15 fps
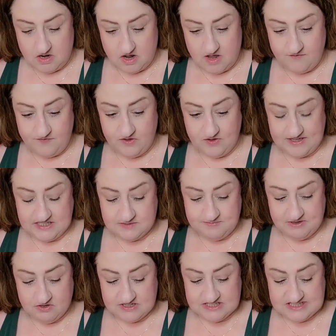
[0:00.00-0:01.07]
I feel like
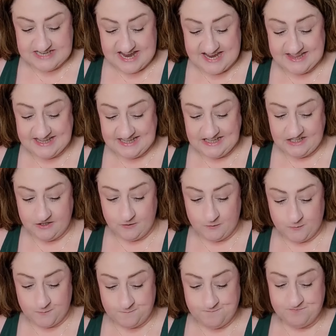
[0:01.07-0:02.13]
Spirit's telling
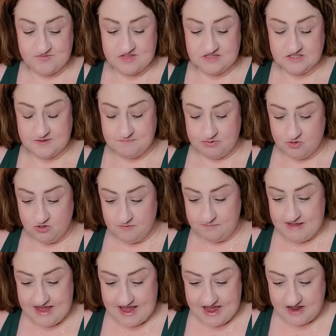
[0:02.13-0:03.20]
you to pull
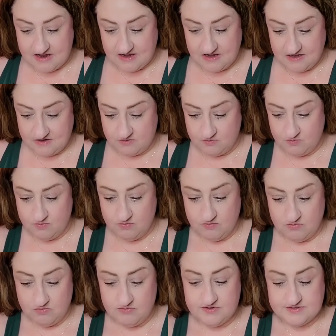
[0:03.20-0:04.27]
back.
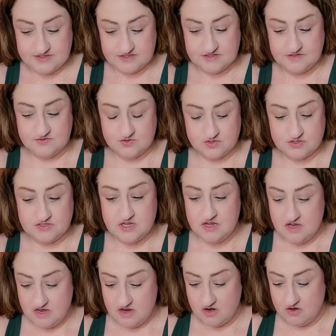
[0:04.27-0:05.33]
The Six of Swords
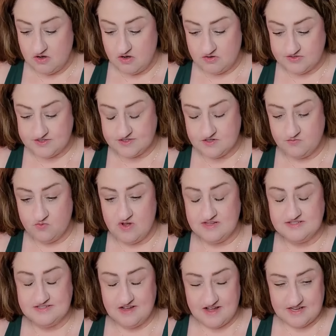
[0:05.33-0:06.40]
or Six of
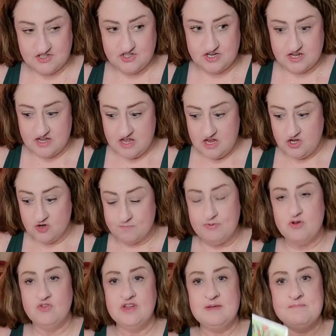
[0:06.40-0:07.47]
Wands, gotcha. You're
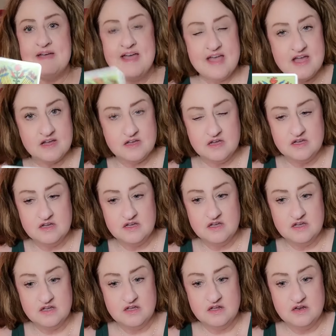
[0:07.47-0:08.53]
pulling back
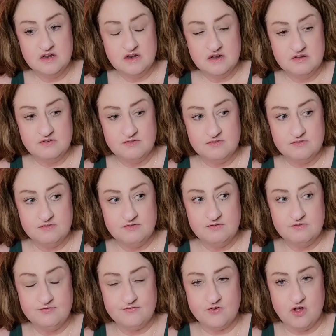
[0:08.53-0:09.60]

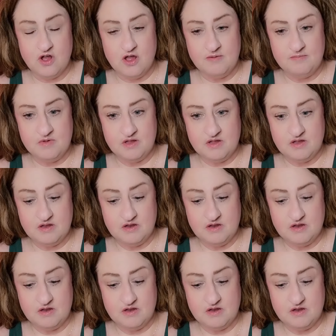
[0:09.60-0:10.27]
from